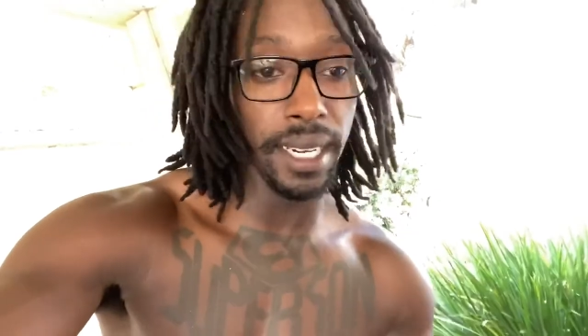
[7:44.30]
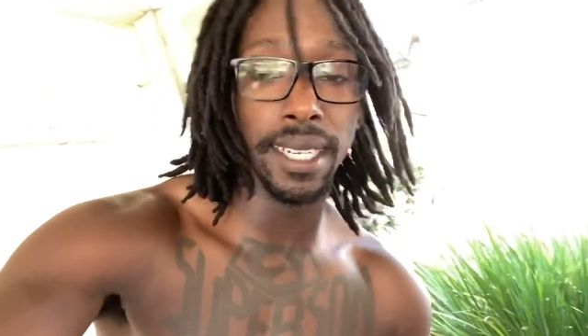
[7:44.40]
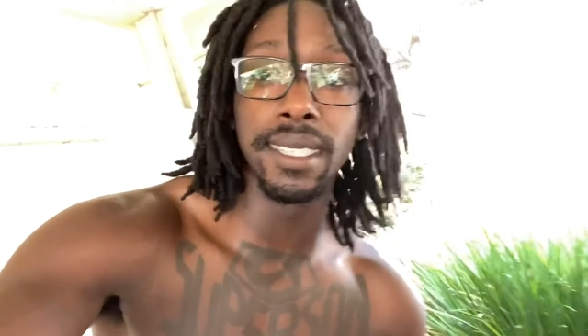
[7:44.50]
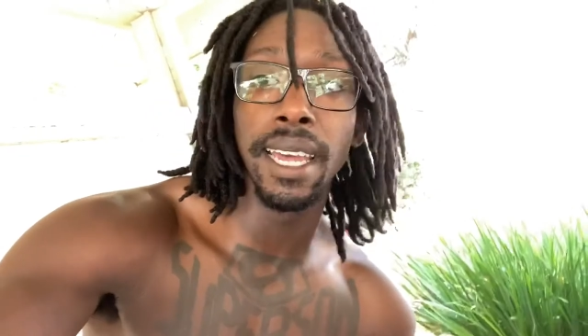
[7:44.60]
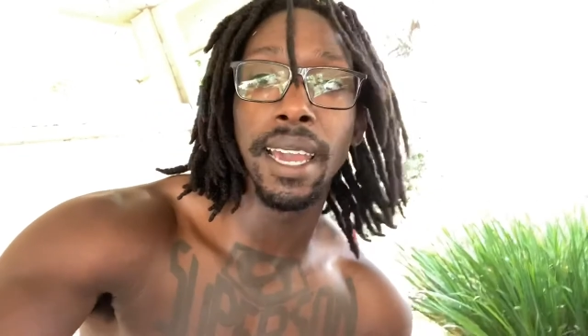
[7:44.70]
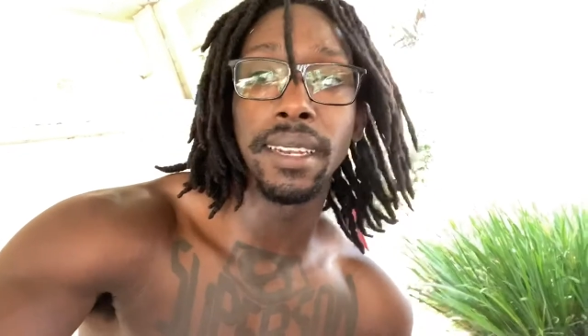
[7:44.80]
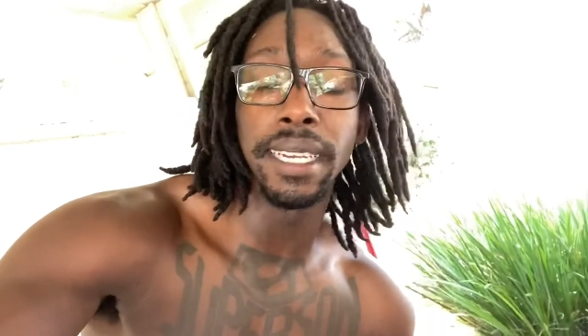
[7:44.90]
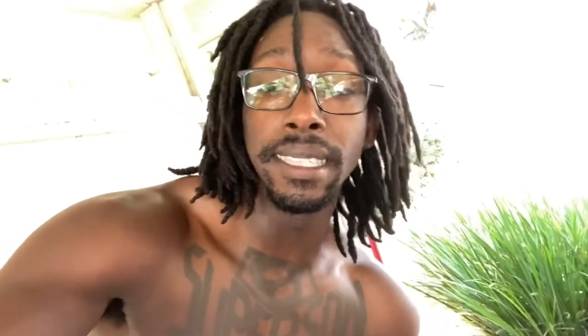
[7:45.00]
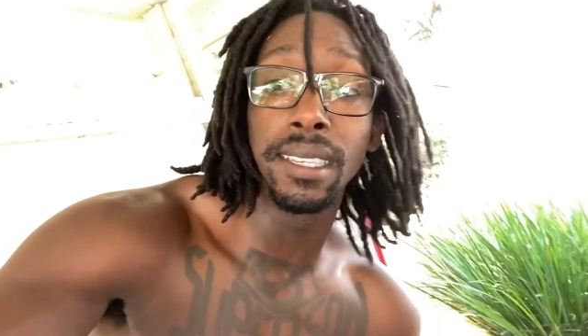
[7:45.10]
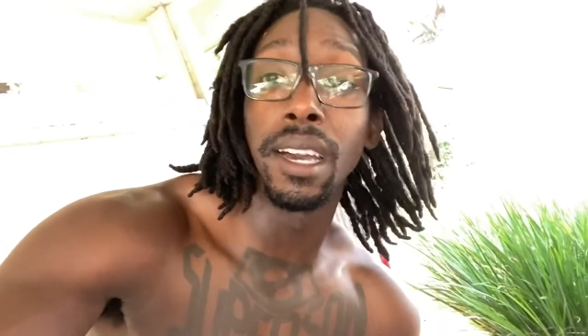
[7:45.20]
is that
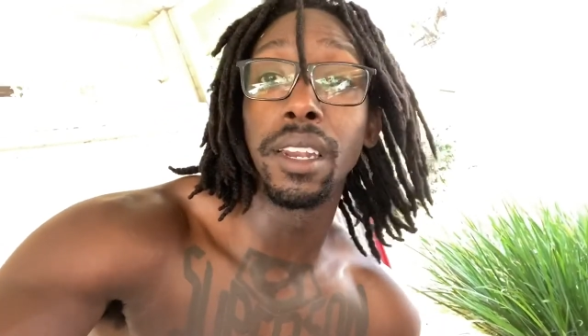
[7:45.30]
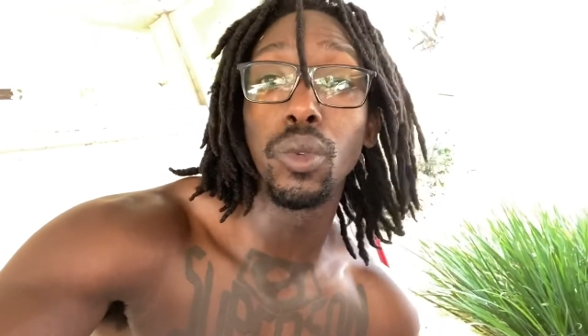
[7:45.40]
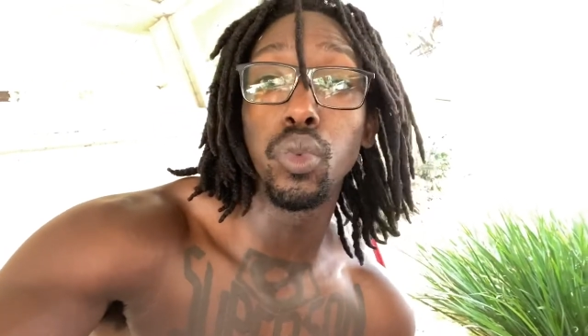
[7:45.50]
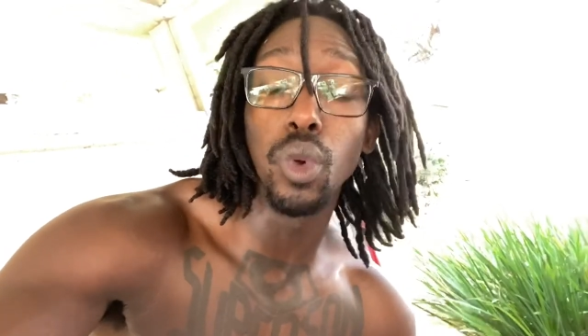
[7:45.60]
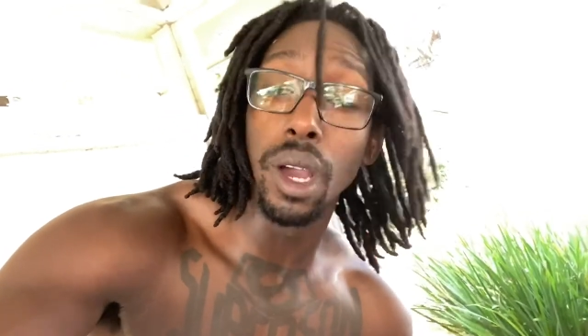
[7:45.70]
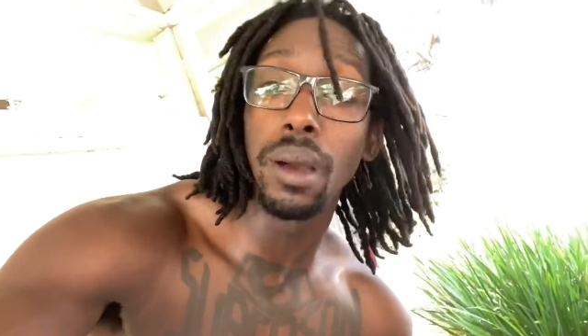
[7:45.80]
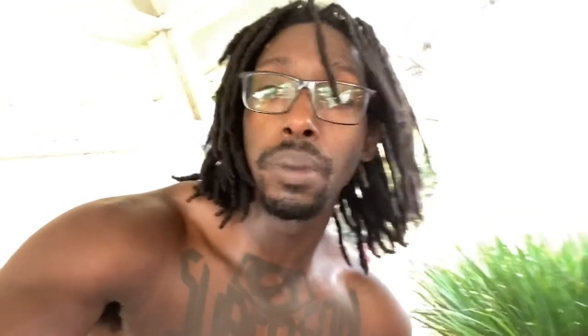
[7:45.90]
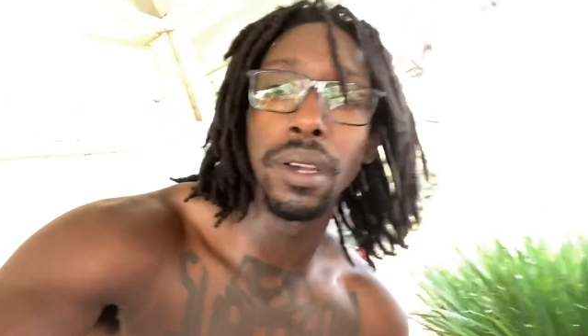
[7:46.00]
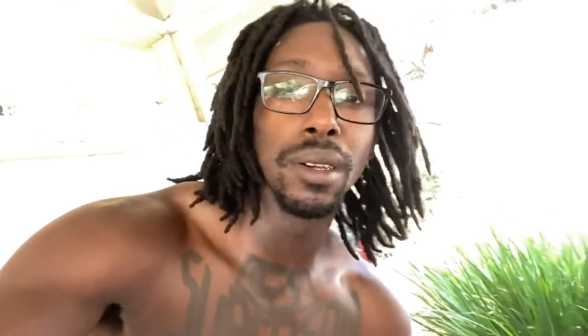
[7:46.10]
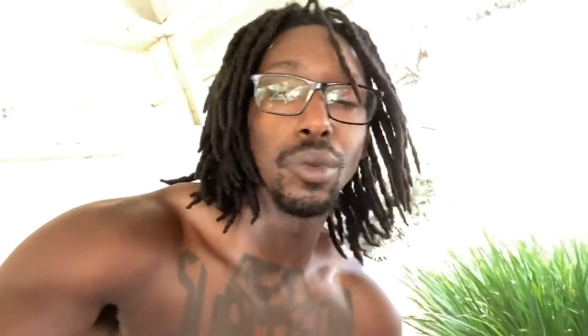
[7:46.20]
it's gonna
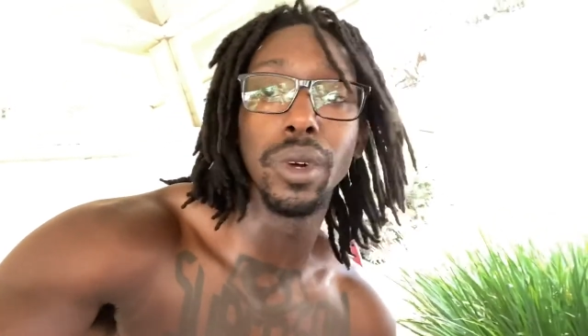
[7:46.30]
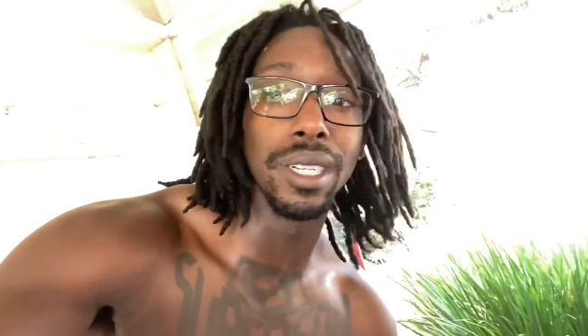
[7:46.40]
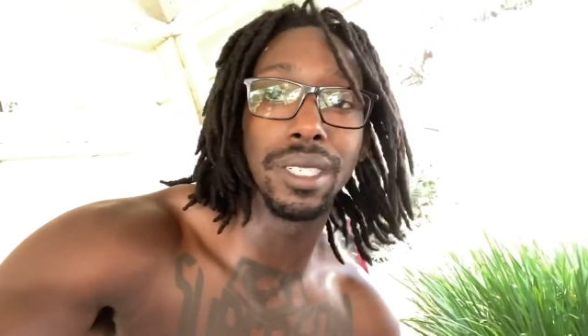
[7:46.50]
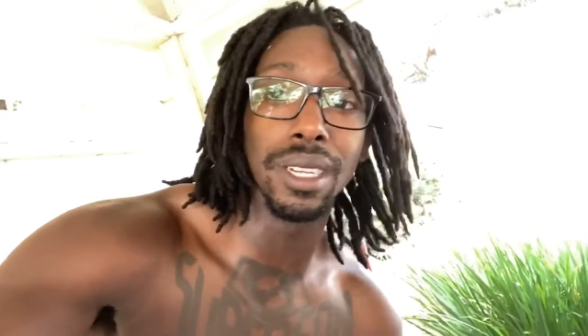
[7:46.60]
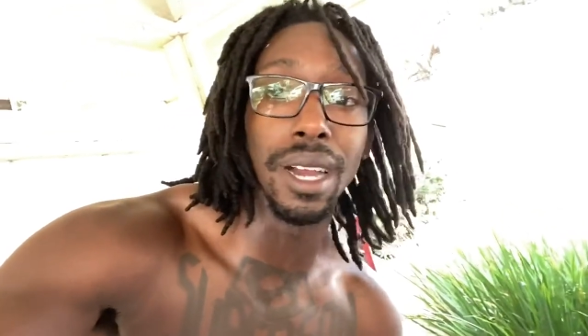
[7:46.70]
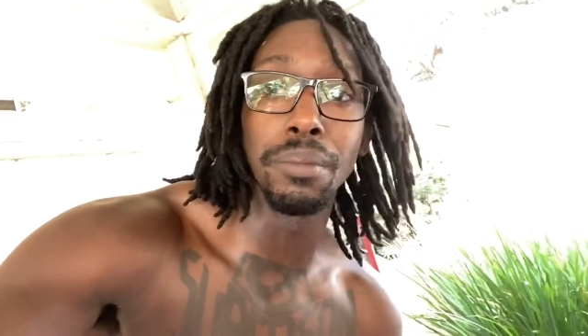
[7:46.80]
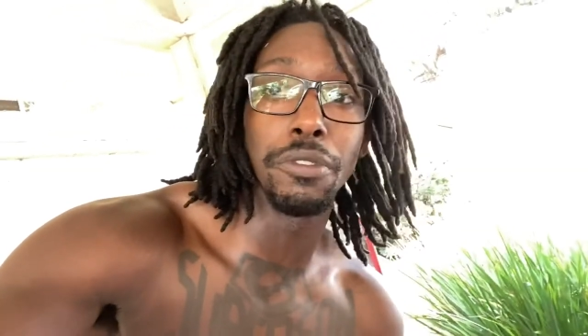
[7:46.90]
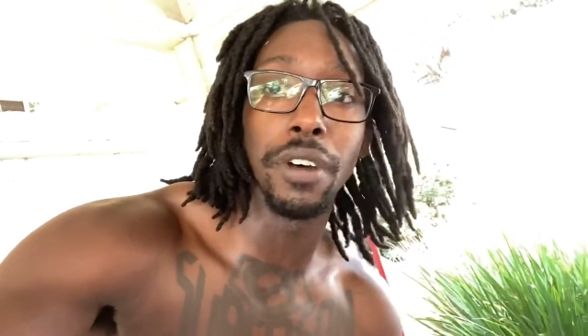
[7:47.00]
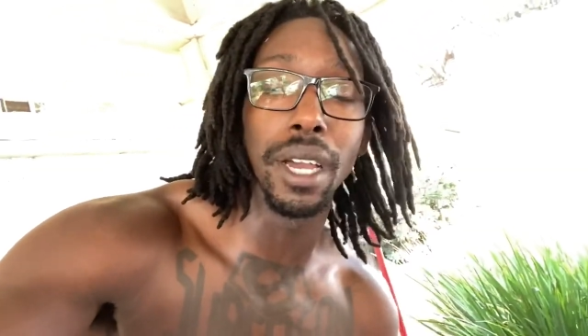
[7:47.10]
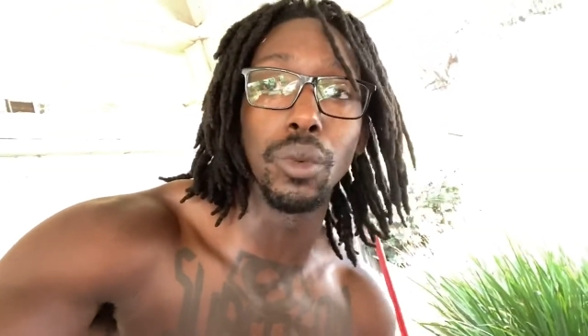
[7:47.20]
rub, which I'm
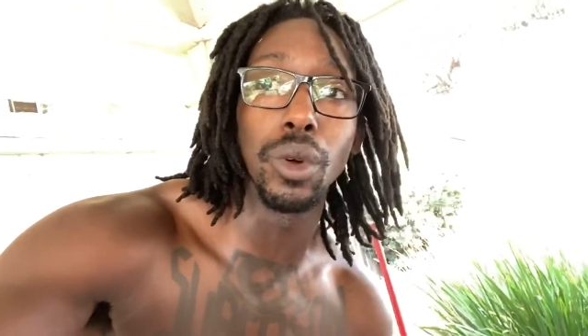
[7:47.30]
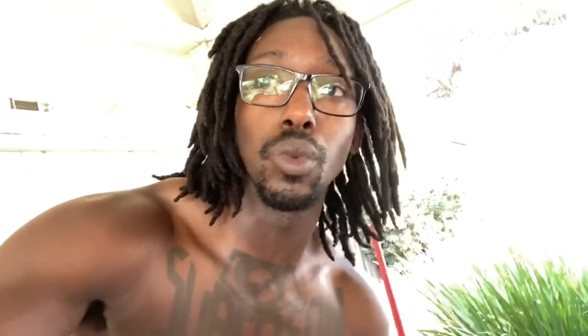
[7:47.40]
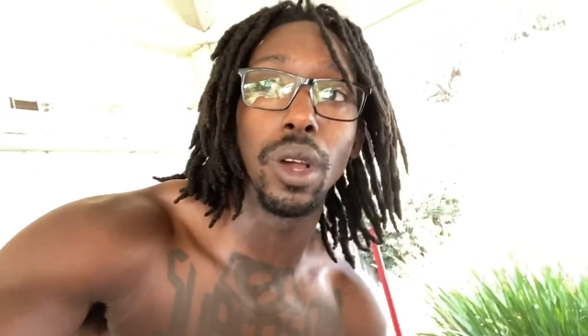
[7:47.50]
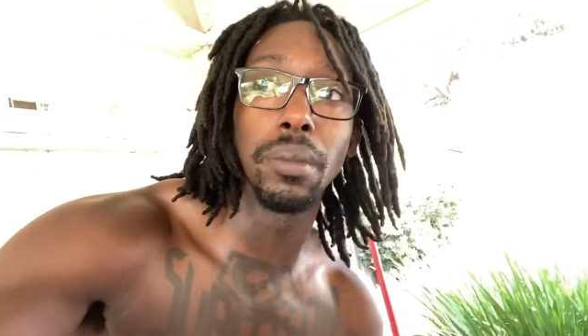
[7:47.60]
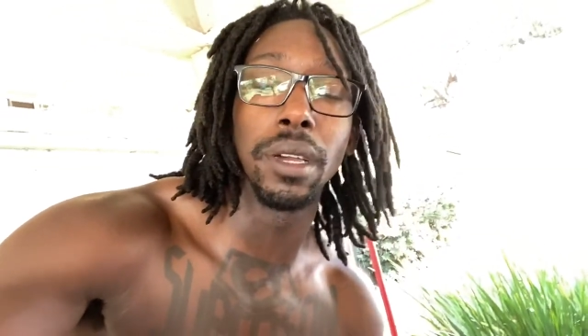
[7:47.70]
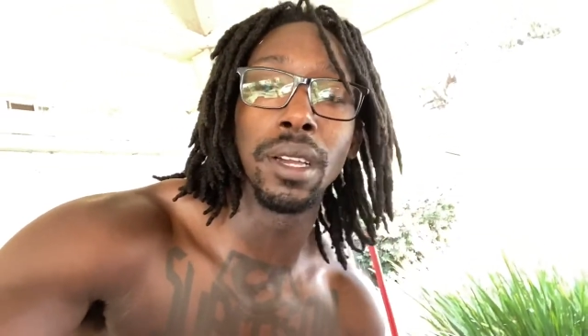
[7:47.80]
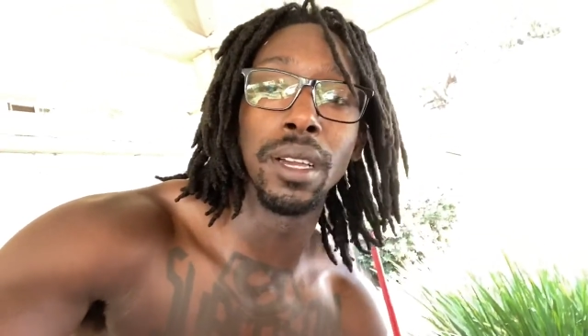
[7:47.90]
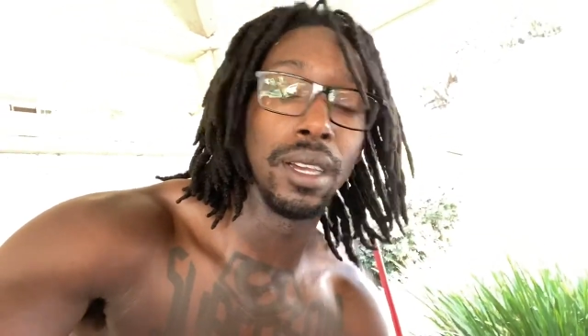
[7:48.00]
fine with rubbing.